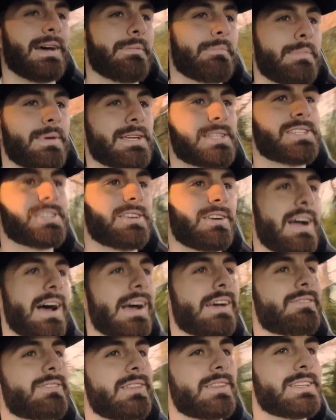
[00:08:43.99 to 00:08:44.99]
miss
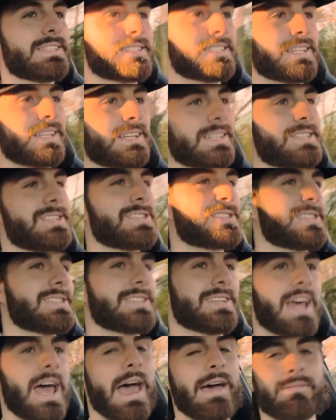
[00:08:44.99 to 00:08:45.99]
driving this thing,
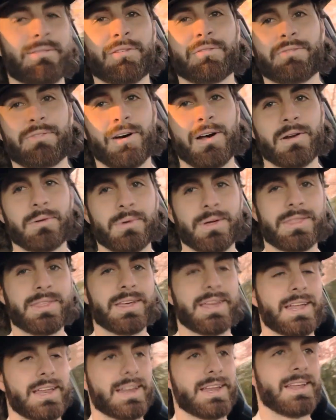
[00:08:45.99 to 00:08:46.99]
just having fun with
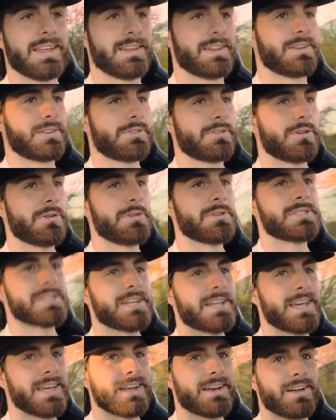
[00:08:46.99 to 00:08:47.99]
it,
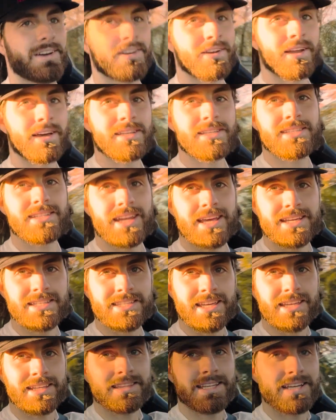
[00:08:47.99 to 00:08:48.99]
cruising it on nice days
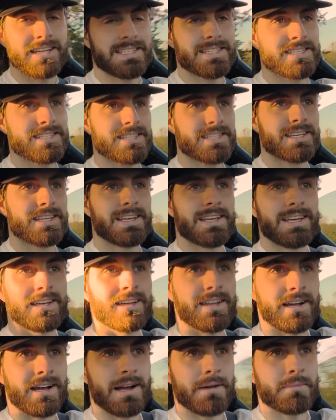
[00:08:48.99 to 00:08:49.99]
like this.
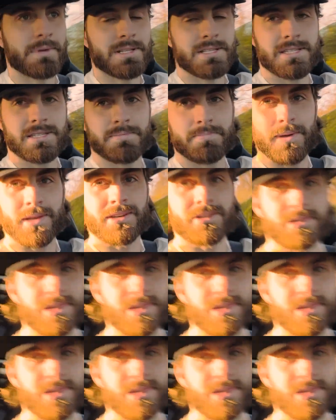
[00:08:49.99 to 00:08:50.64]
Here, I'm gonna spin you